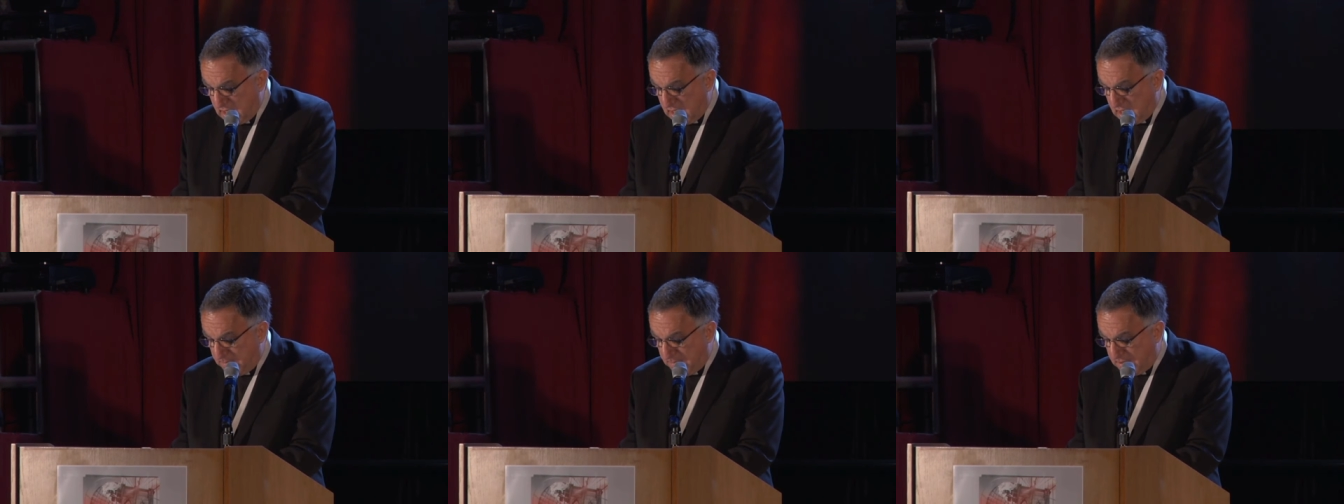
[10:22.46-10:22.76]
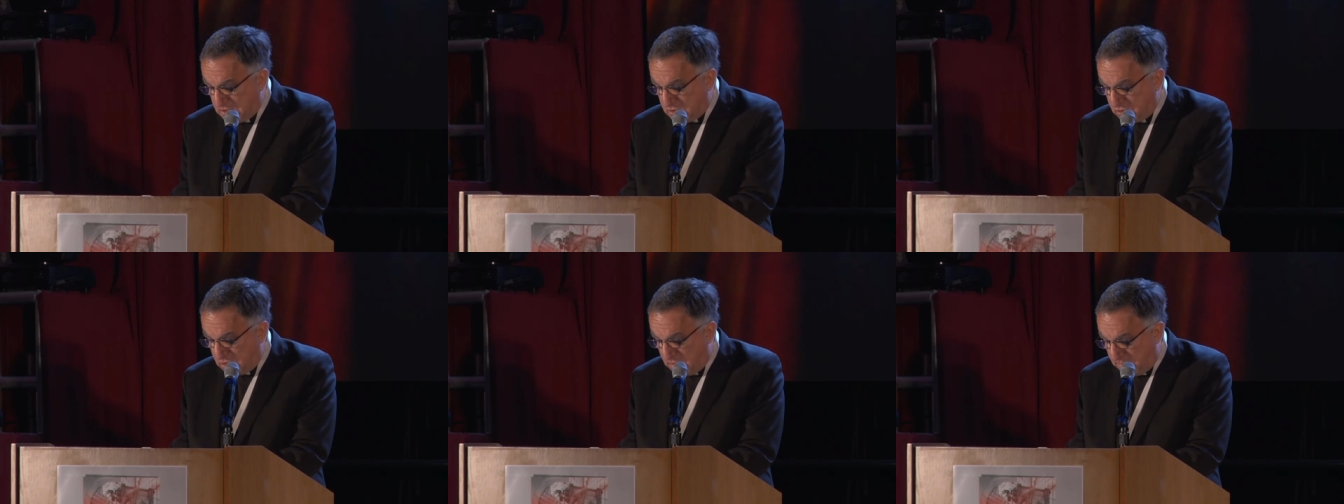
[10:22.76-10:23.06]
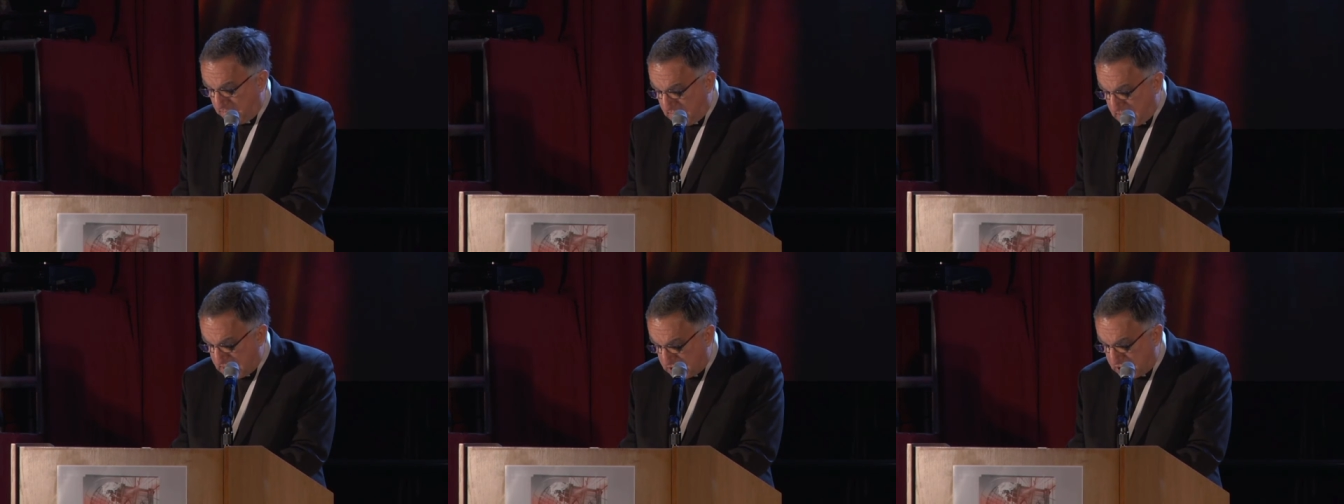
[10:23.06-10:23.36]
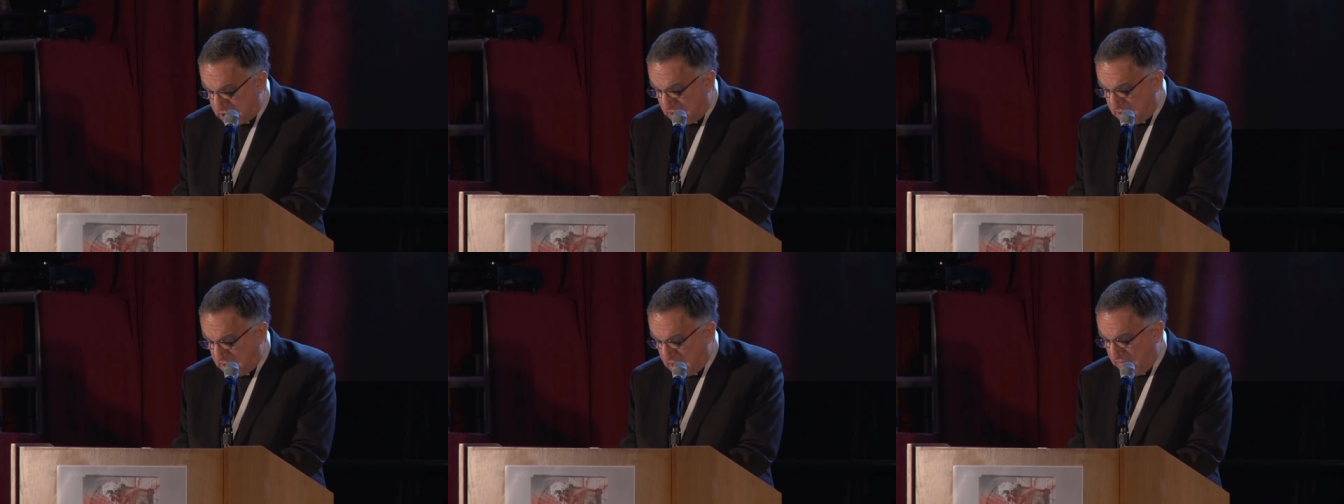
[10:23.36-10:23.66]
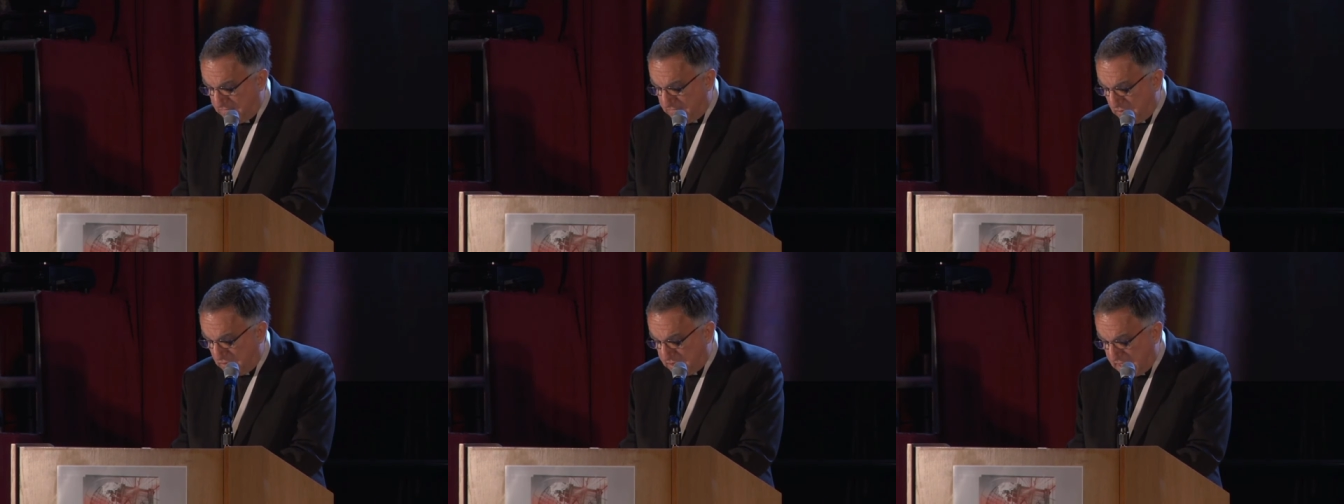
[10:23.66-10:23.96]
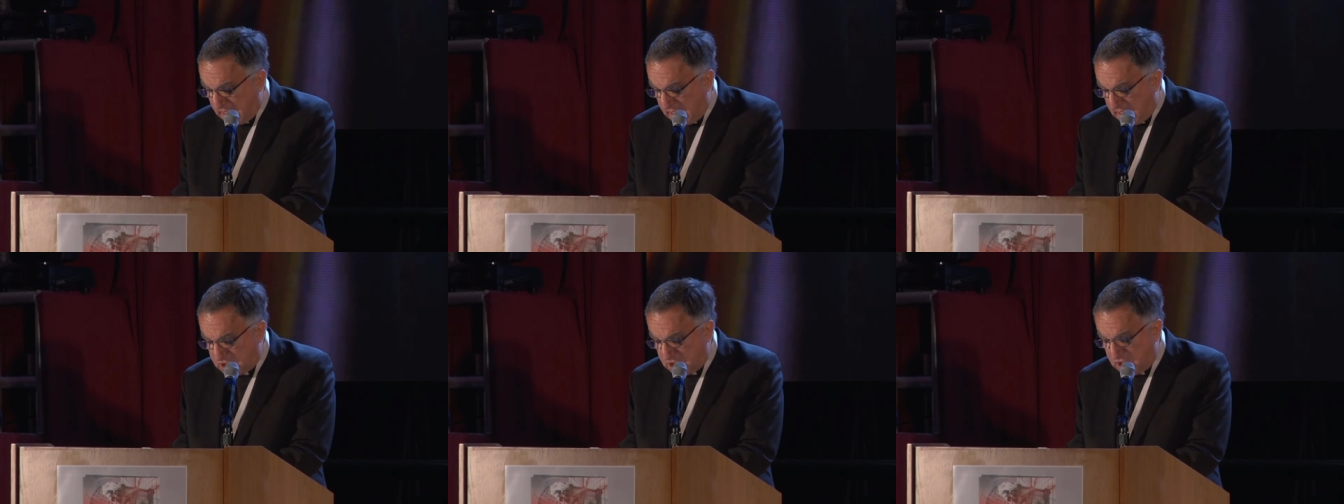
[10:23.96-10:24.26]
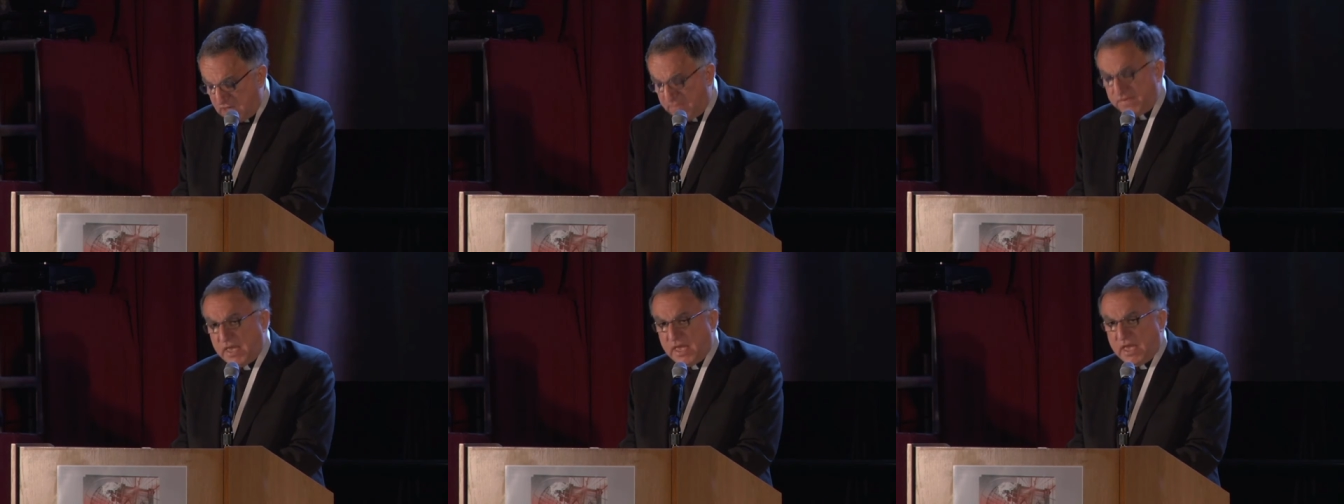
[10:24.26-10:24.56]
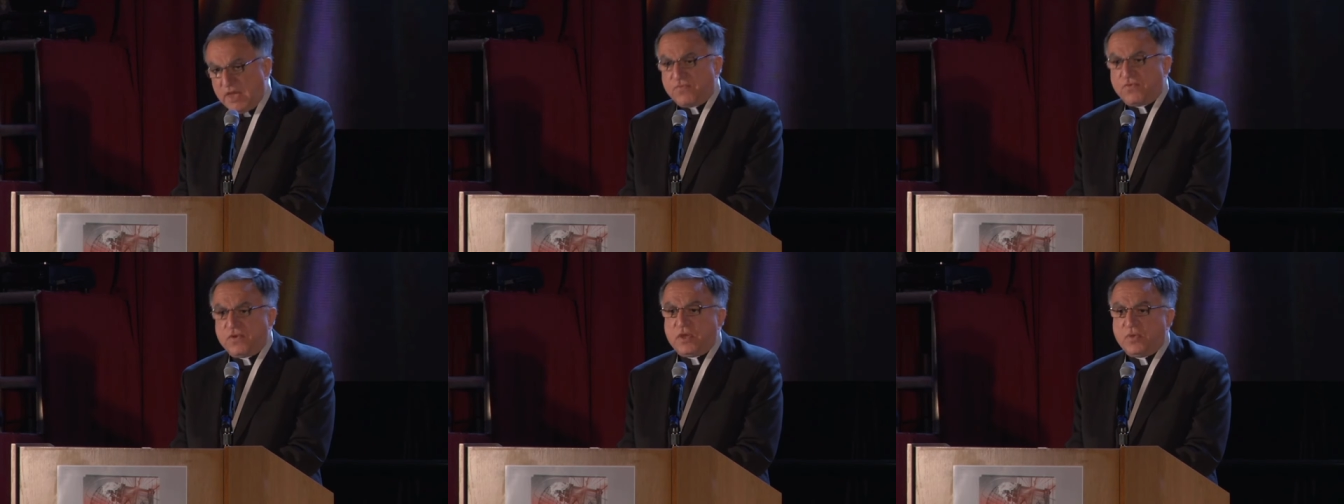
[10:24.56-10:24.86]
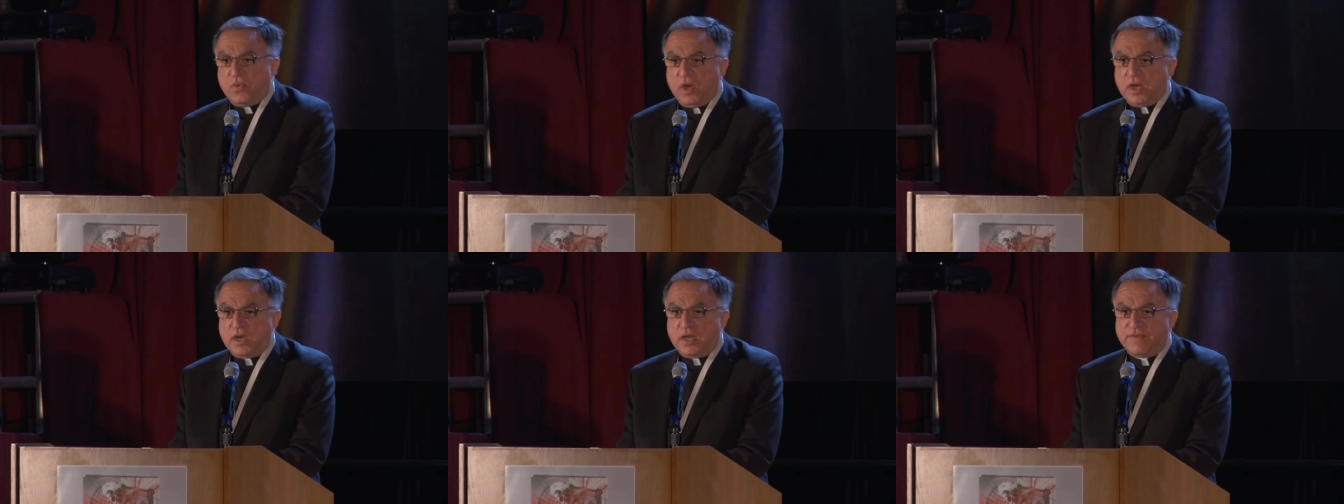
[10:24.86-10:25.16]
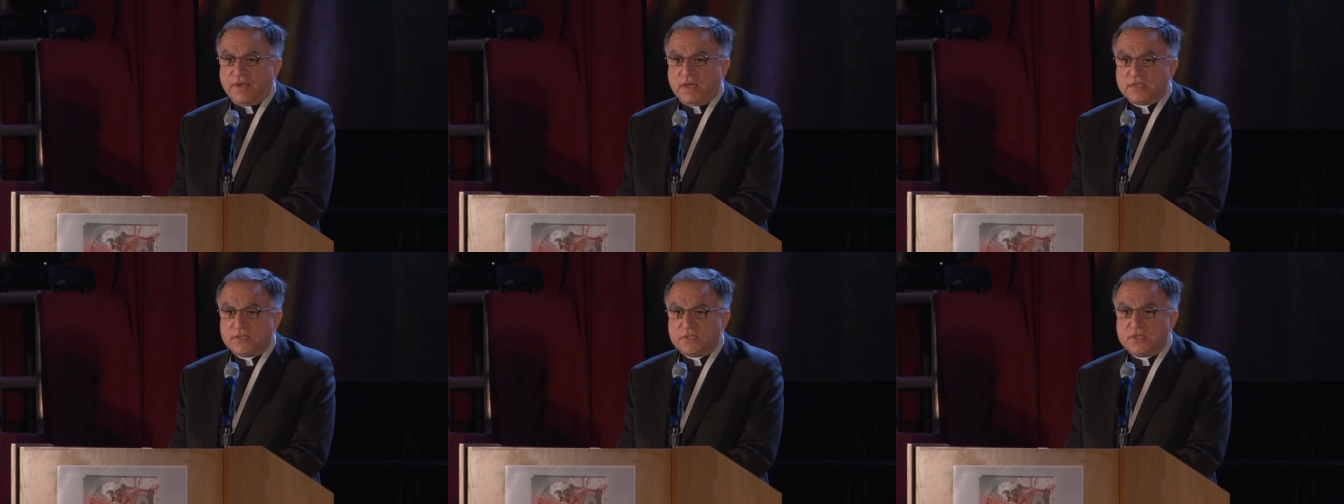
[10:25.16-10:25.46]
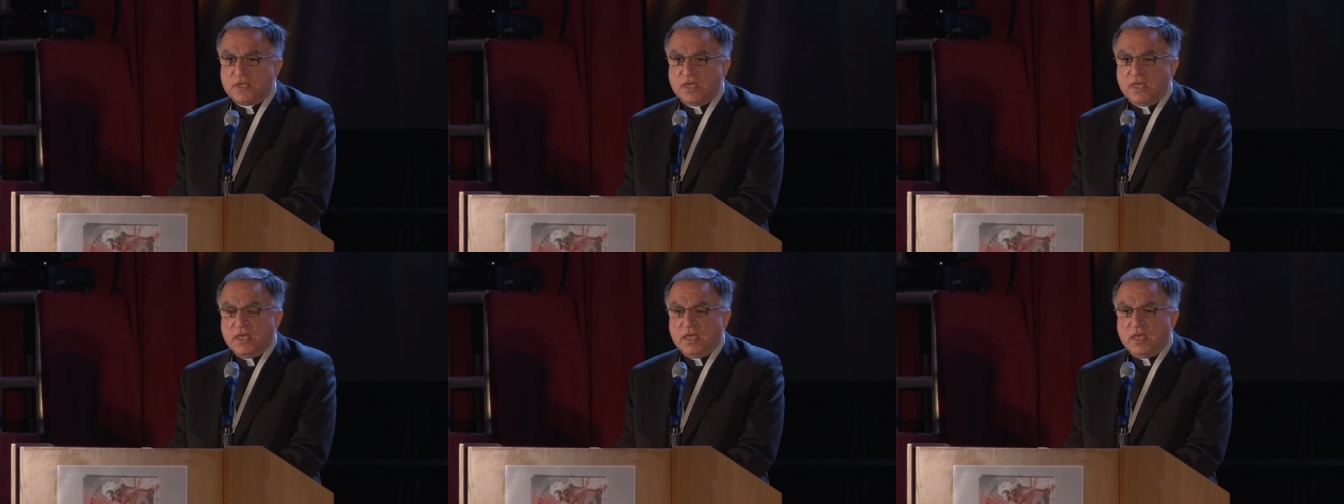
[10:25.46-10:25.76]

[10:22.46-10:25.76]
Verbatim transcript: but to the mission and vocation of every one of us